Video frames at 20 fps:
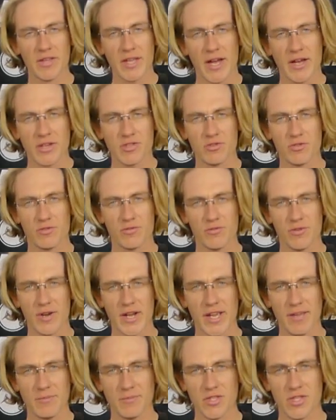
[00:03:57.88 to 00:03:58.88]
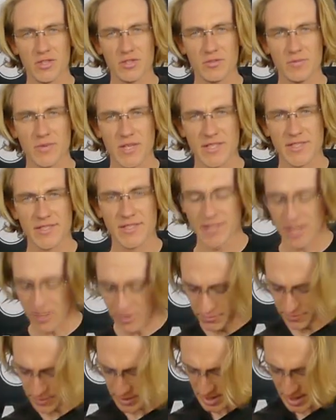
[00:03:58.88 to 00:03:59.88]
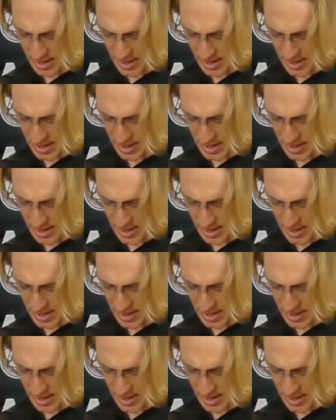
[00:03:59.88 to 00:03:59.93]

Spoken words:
the actual frame tube itself.